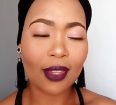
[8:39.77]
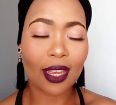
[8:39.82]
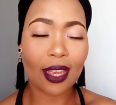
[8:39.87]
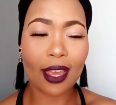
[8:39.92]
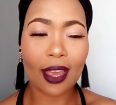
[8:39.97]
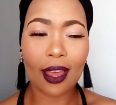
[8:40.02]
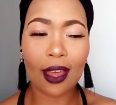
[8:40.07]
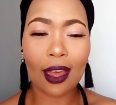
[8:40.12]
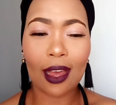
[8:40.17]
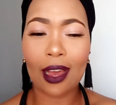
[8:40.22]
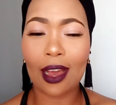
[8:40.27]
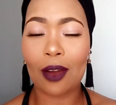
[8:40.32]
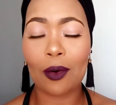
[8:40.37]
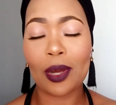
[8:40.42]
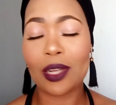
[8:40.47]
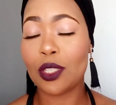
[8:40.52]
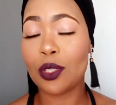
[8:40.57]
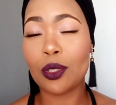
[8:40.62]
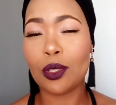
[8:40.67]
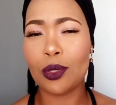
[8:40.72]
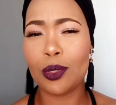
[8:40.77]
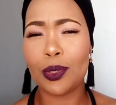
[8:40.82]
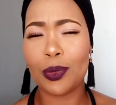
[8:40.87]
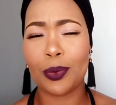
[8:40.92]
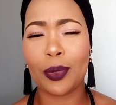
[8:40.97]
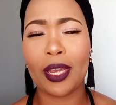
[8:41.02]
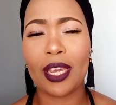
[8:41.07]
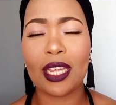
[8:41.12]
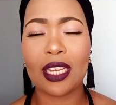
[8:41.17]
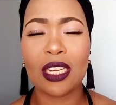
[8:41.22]
I want to lose
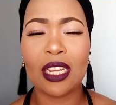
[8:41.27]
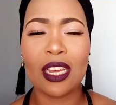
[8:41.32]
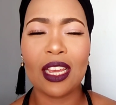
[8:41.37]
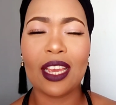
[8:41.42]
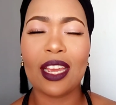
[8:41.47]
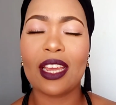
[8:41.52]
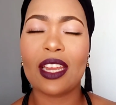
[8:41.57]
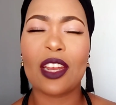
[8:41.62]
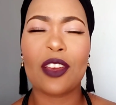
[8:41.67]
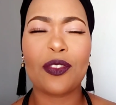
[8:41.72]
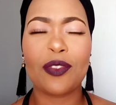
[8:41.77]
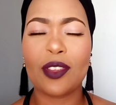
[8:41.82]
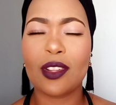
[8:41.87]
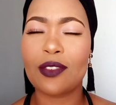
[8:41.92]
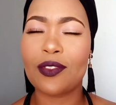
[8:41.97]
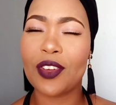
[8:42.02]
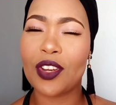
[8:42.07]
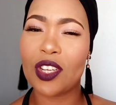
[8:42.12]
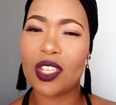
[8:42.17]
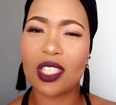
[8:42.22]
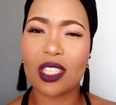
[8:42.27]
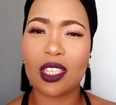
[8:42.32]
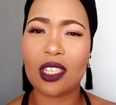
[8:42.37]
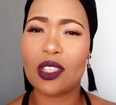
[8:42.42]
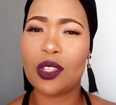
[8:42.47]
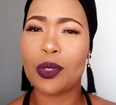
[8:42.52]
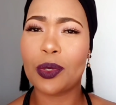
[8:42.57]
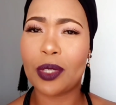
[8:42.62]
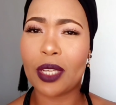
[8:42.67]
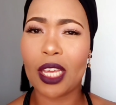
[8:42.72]
weight, and I feel very
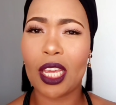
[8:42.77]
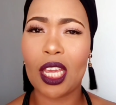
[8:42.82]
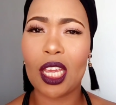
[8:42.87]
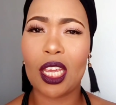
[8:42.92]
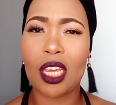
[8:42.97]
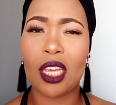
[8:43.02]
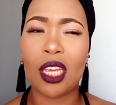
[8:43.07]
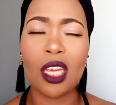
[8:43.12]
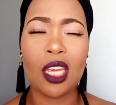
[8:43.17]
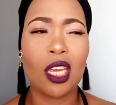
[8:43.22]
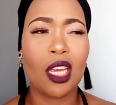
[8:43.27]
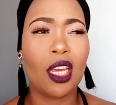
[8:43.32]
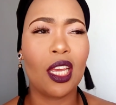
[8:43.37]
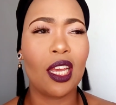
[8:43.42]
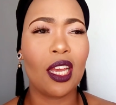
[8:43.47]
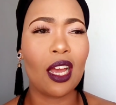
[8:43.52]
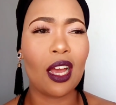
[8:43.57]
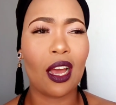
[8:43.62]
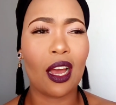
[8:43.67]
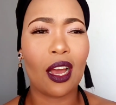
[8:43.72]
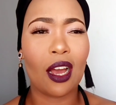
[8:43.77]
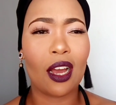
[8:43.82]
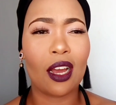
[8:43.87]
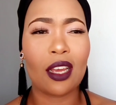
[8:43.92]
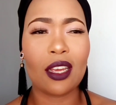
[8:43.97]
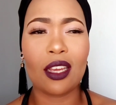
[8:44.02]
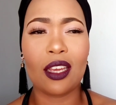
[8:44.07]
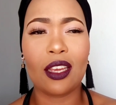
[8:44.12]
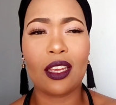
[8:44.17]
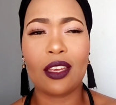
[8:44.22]
sick today. Uh,
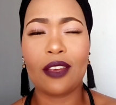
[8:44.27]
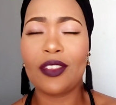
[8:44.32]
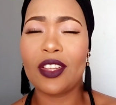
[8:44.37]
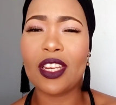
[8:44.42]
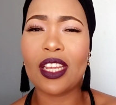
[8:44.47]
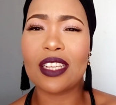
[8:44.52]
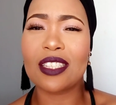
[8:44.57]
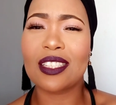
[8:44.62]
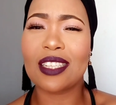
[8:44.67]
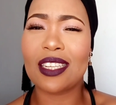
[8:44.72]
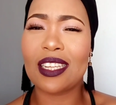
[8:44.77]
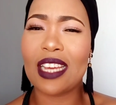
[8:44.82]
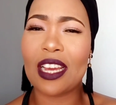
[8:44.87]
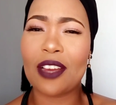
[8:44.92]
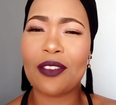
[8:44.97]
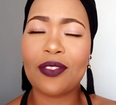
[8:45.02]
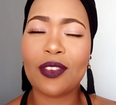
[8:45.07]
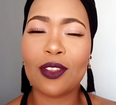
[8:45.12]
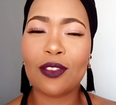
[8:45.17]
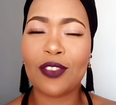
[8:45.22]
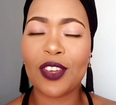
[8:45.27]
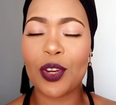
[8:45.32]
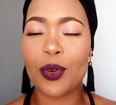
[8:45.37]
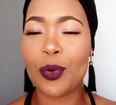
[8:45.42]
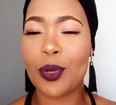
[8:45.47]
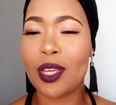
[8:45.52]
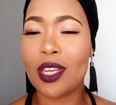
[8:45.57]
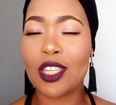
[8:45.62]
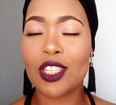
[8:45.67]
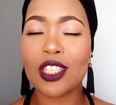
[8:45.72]
even yesterday, I feel very weak.